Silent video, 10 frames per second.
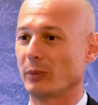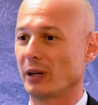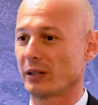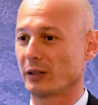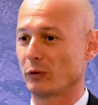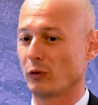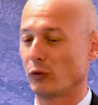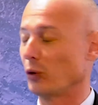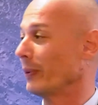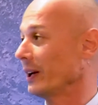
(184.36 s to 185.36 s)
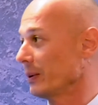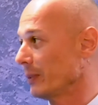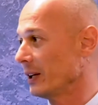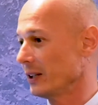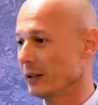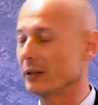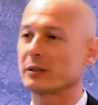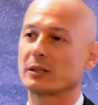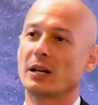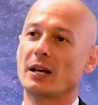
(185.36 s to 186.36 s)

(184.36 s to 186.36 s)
the market for many, many years.